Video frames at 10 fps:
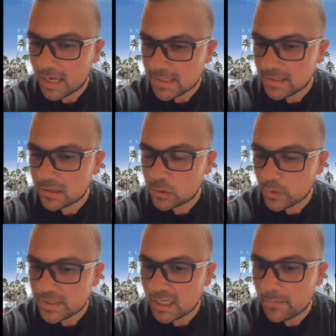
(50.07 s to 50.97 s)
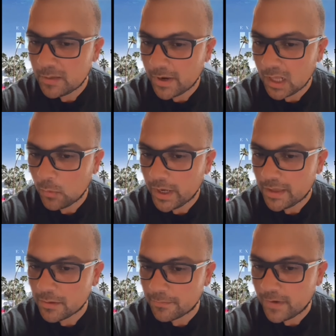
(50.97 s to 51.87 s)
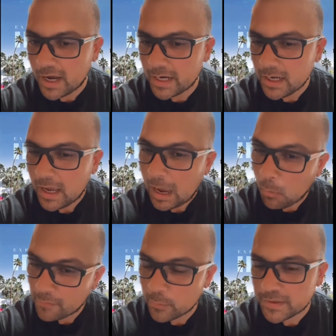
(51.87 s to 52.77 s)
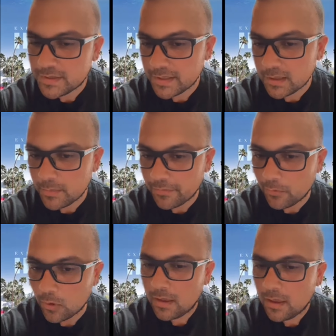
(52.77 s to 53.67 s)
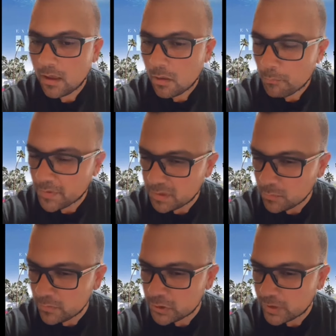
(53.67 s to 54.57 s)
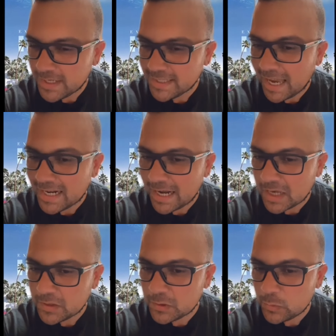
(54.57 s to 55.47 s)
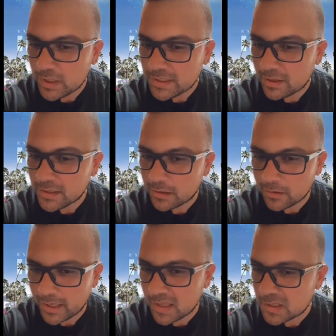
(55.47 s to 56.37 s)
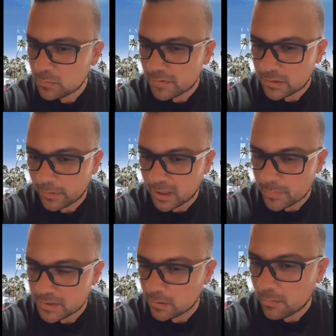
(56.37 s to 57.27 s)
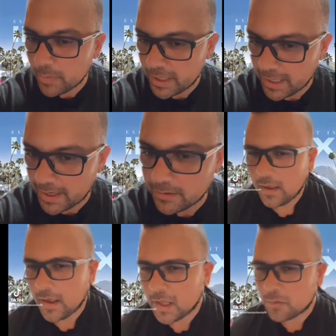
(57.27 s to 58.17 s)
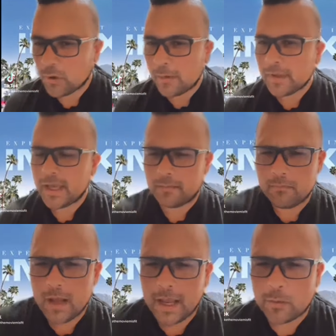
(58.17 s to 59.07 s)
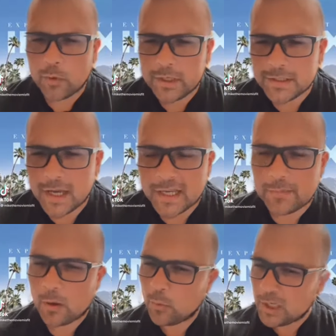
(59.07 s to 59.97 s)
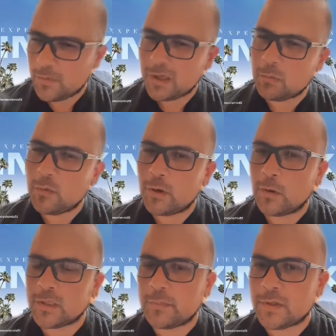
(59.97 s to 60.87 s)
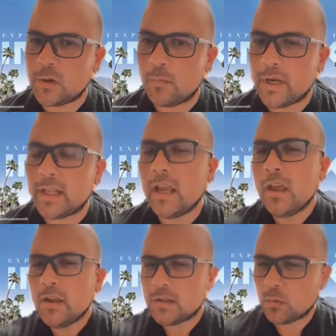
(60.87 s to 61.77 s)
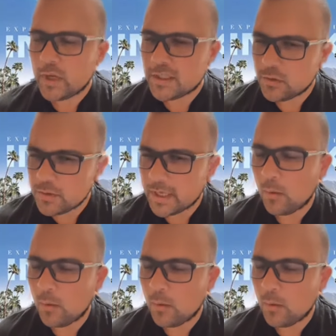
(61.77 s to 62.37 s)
of see the twist coming a mile away and they're fine, however we've seen them before. But the movie tries to add an extra twist, and I was like, okay, this movie's going up its own butt now. And you're probably like, Mike, what are you talking about? What do you mean the movie goes up its own butt? So we do get